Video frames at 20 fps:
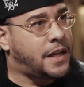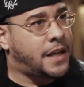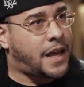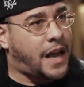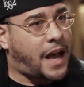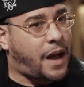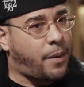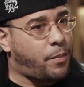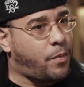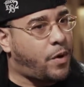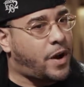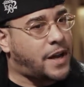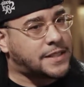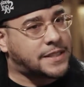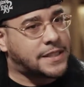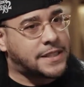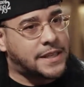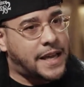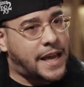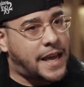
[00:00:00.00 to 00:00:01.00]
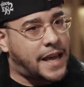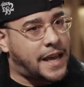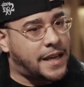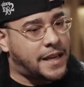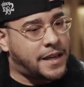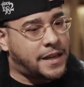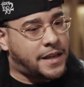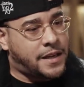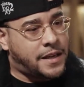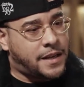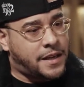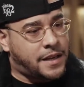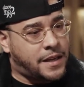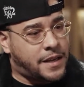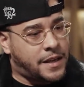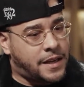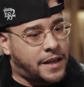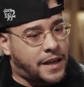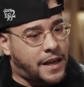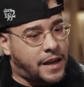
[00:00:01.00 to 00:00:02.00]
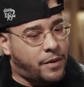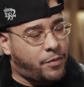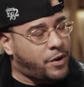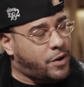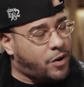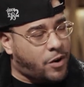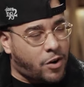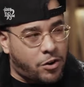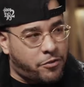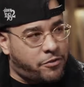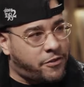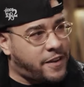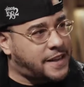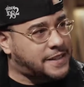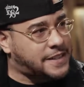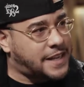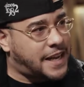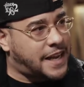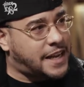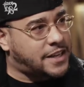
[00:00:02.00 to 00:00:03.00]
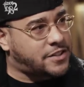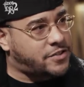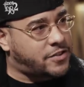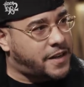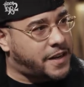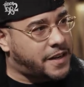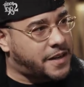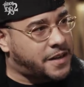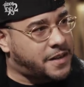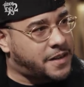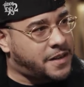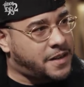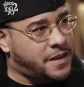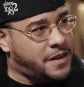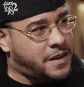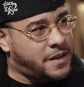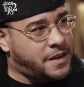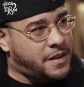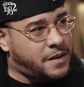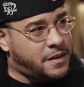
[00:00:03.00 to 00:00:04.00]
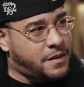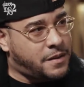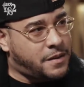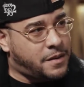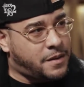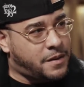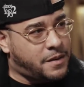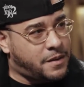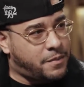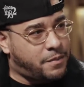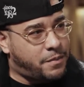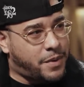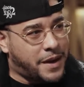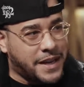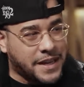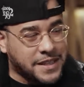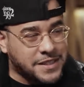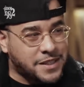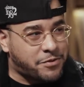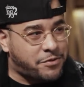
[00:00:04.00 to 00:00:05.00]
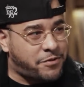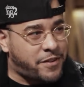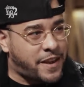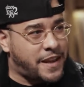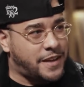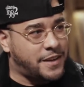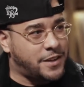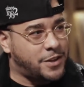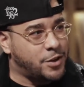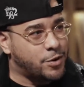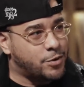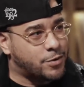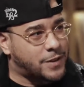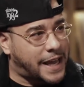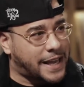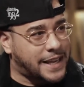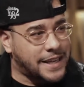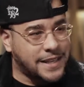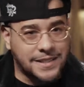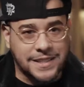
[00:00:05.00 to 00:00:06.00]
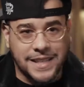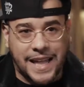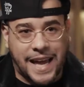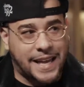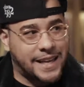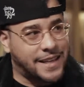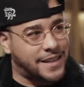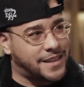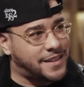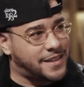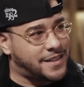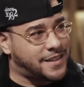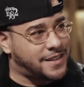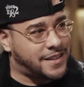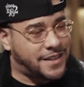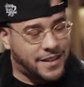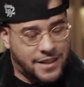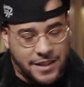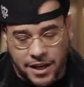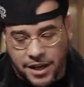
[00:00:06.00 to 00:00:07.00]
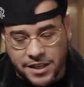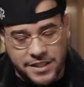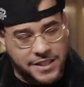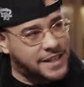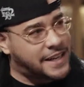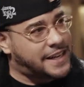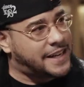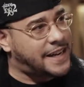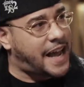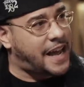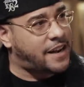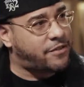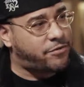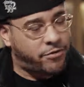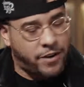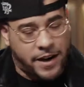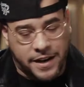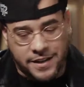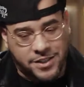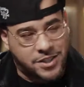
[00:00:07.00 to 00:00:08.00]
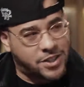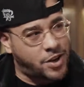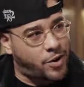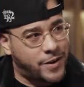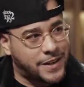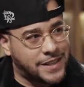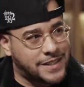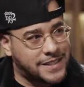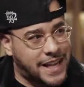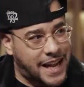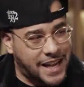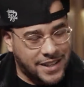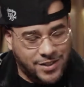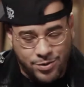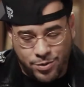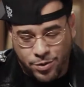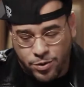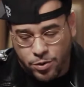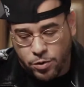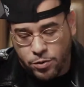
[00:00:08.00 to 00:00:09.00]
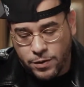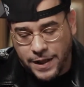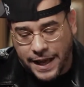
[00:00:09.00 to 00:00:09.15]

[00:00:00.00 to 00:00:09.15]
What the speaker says: I'm watching that, and we're all fans of Andre, but he's a fan of you. Like he's like gushing and not afraid to show it. He's not too cool.